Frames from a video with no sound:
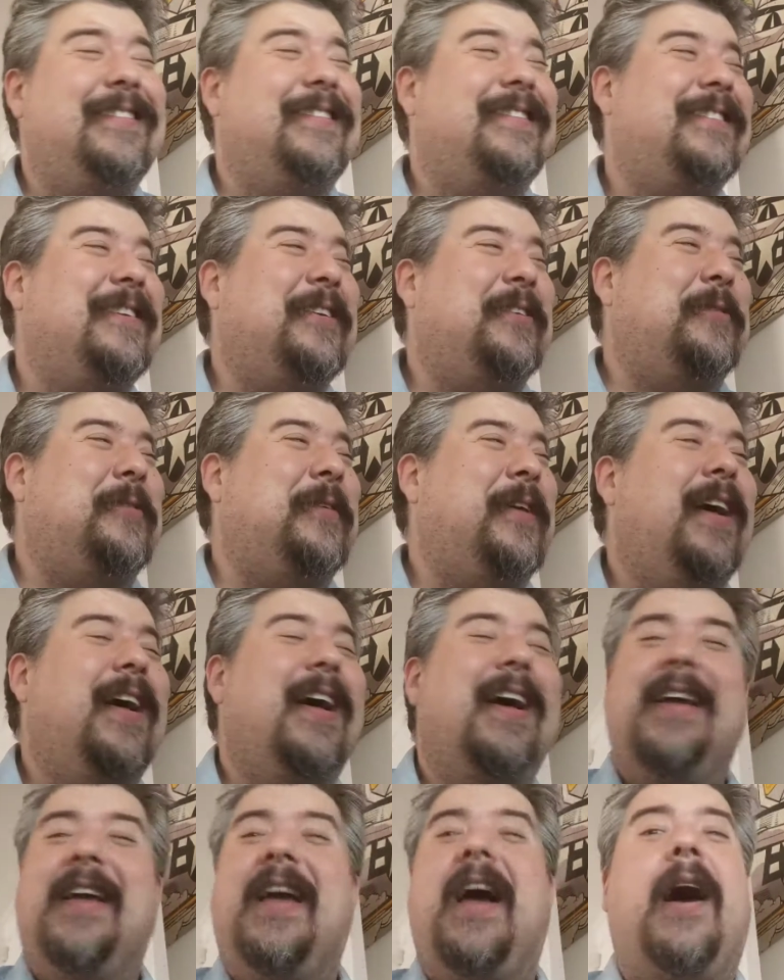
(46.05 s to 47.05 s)
So
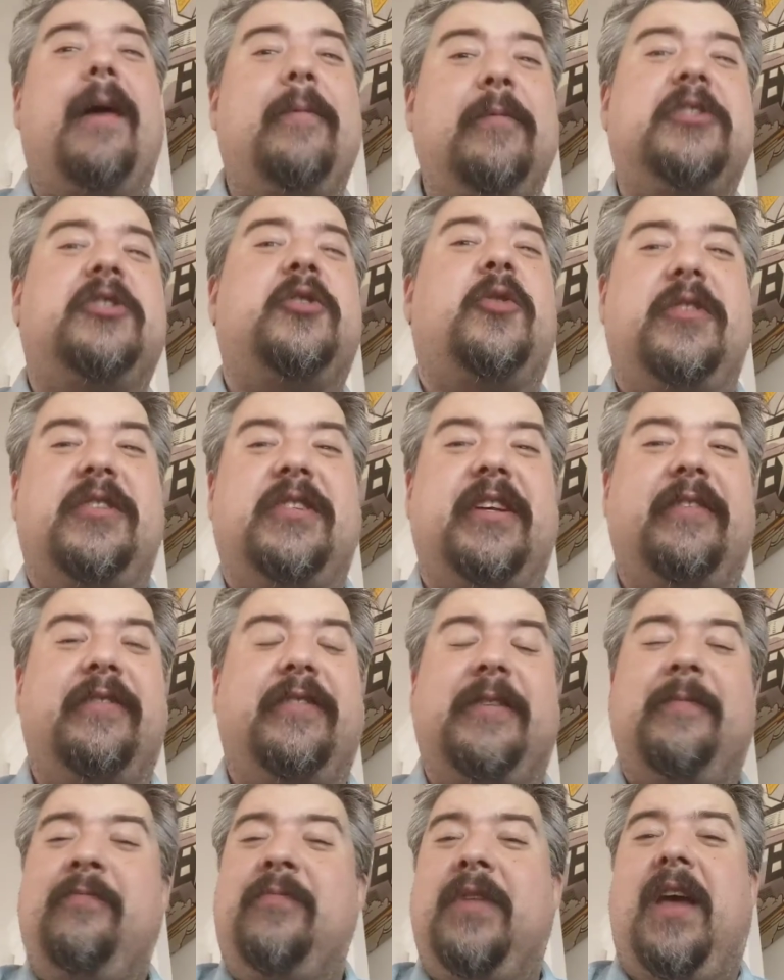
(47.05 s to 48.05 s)
yeah, I'm in short
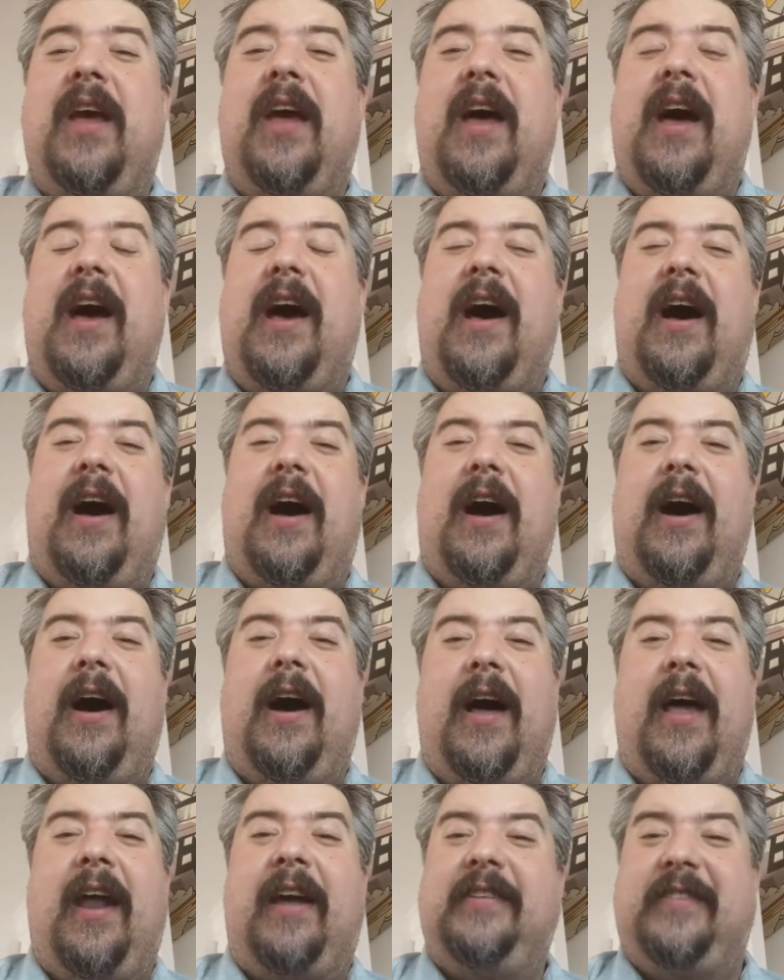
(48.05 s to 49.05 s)
sleeves,
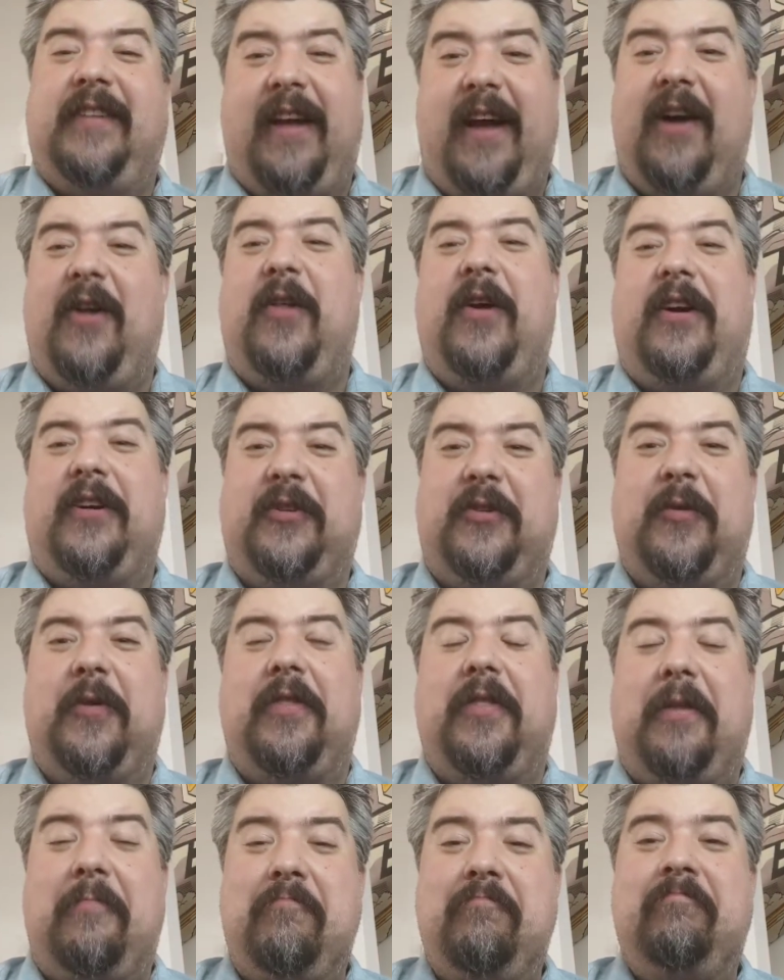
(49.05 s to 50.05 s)
and I stick out like a
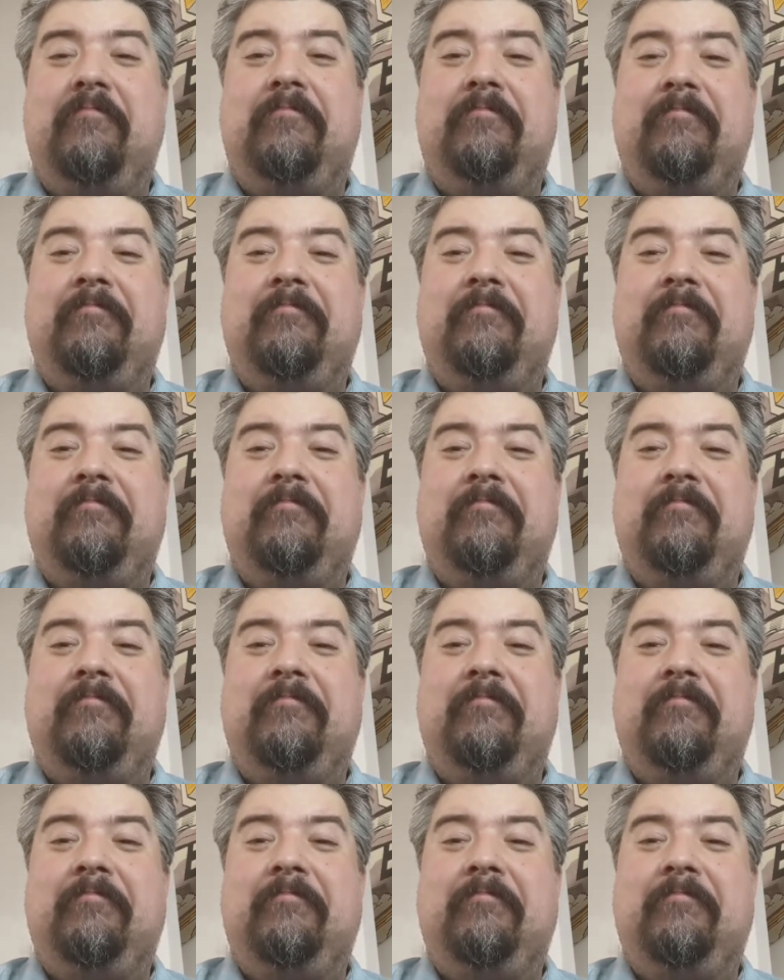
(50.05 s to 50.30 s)
sore thumb.